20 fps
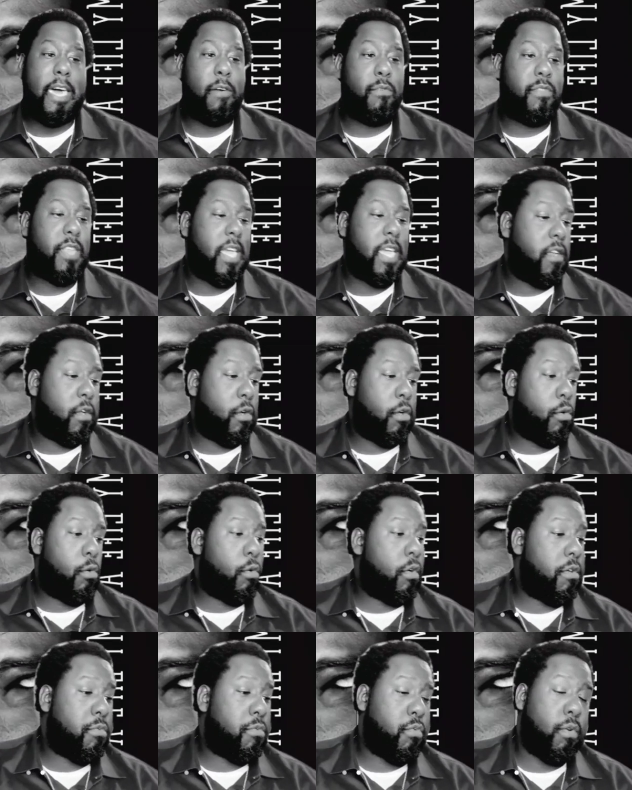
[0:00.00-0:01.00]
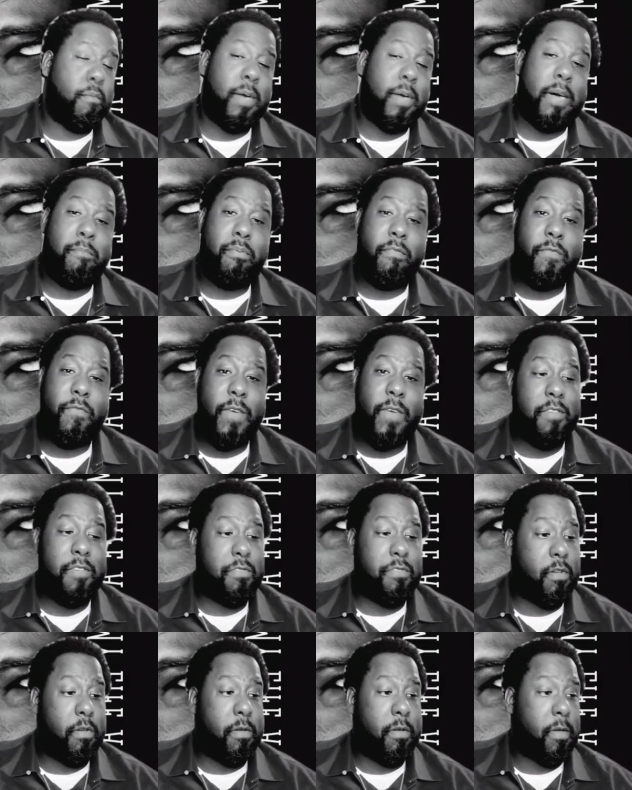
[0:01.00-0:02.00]
I was taking a course with my
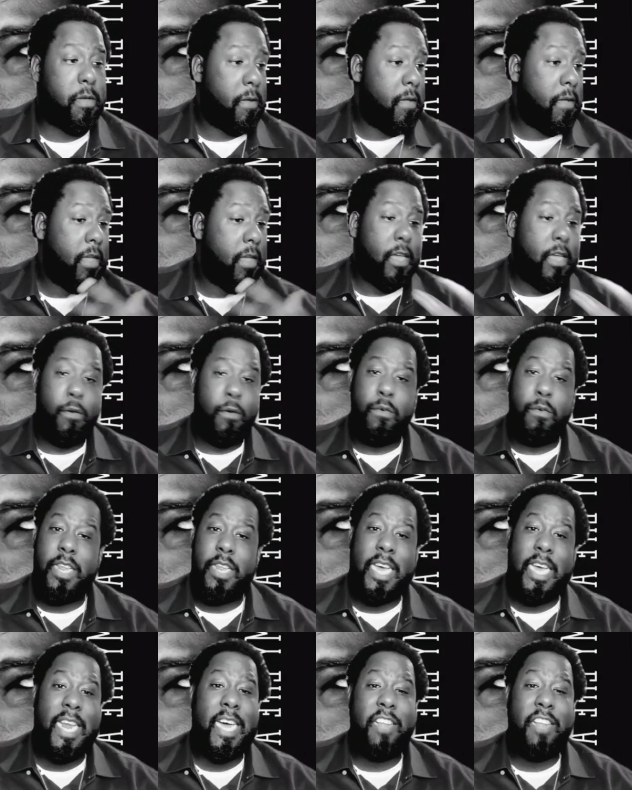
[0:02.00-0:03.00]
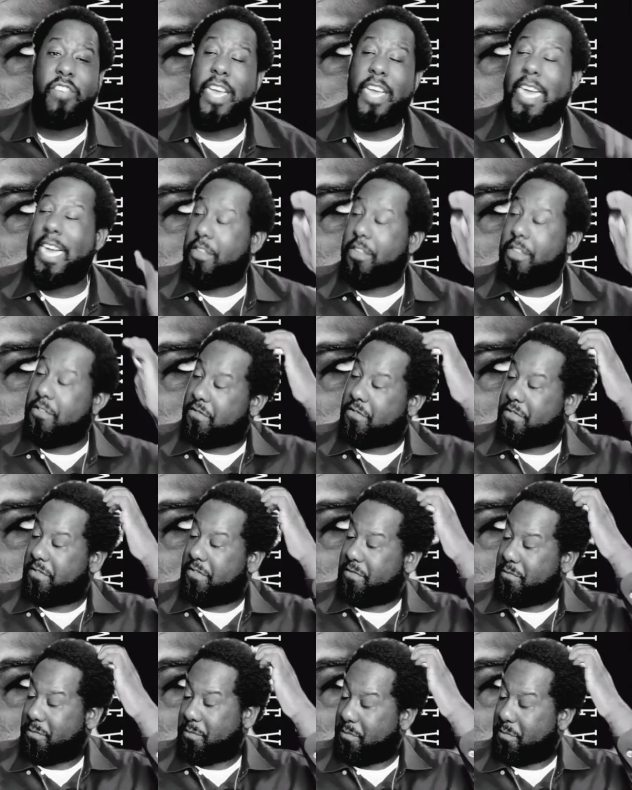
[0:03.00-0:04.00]
professor that I
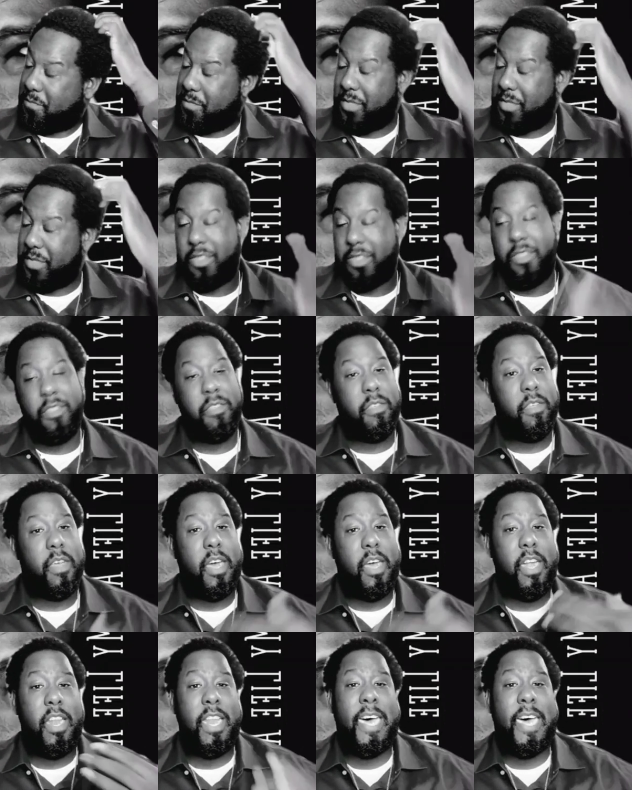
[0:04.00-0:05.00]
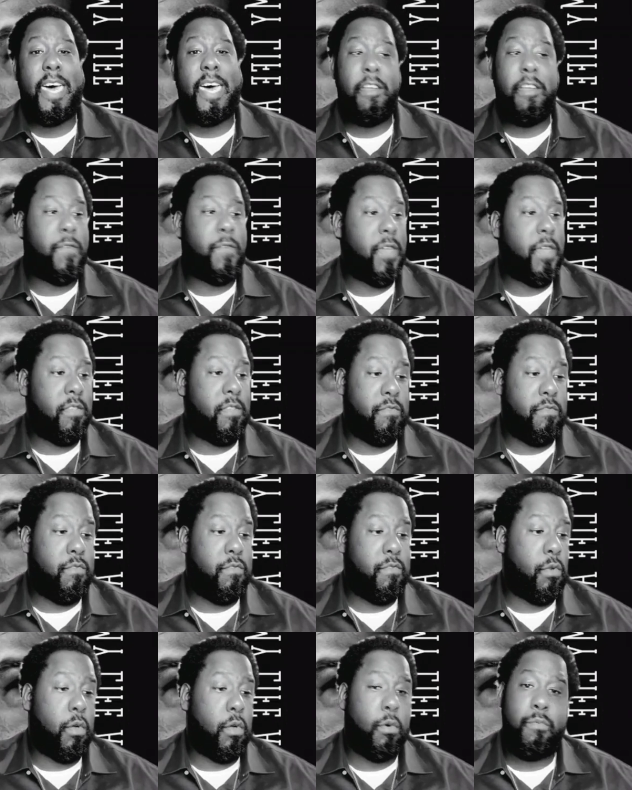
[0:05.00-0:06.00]
challenged a lot of
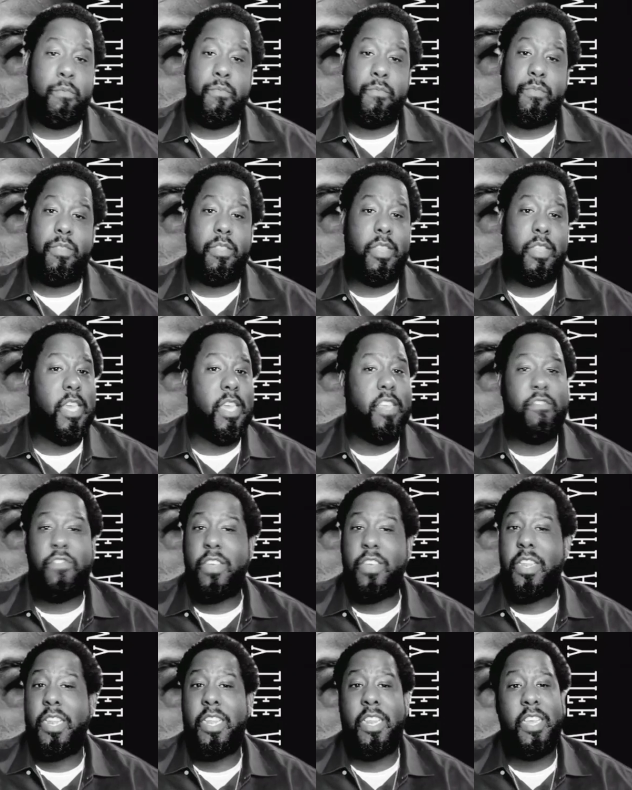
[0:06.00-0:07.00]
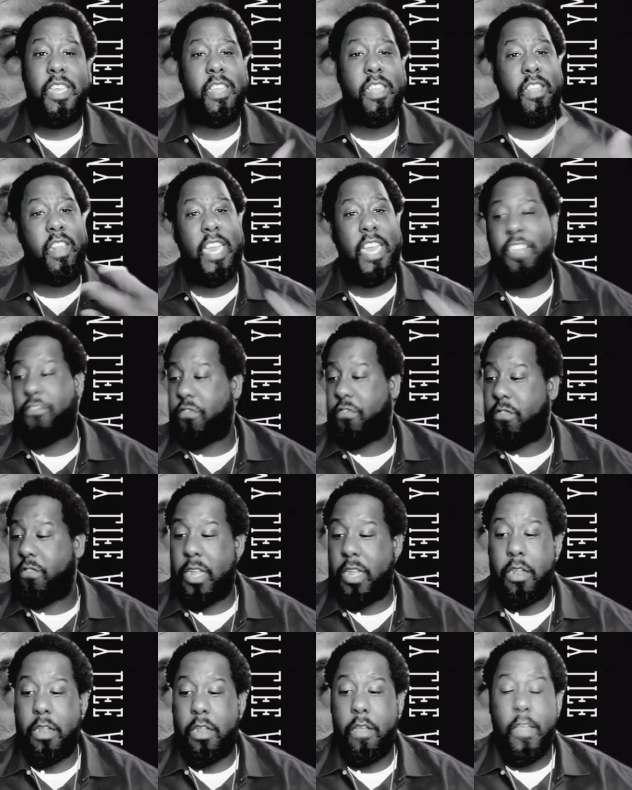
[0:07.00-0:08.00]
his, teaching and his
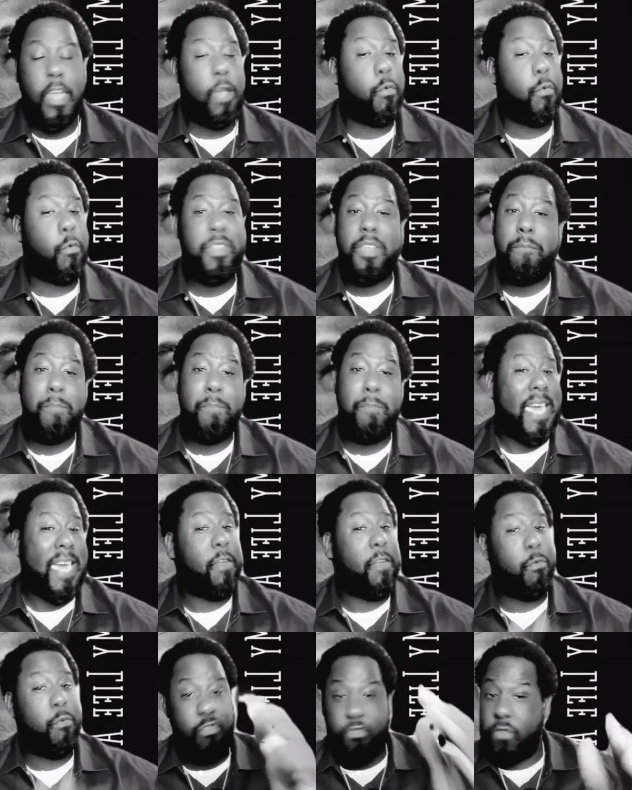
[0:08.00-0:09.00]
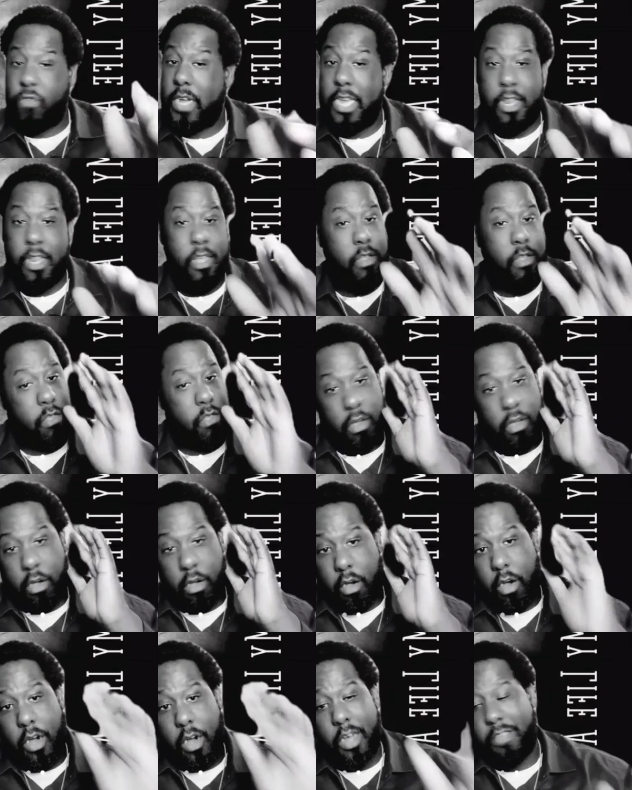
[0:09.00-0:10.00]
lecturing. It wasn't bad. It was great. He's
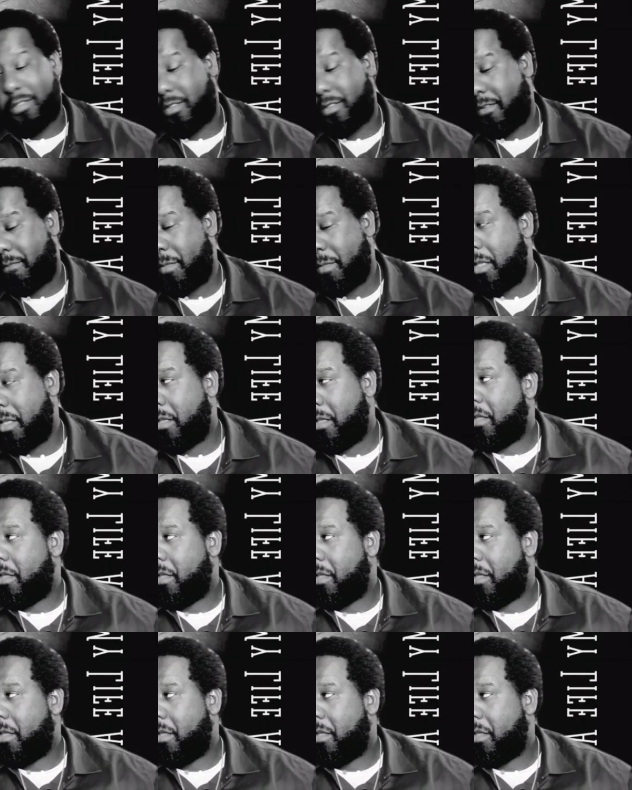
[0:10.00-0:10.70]
awesome.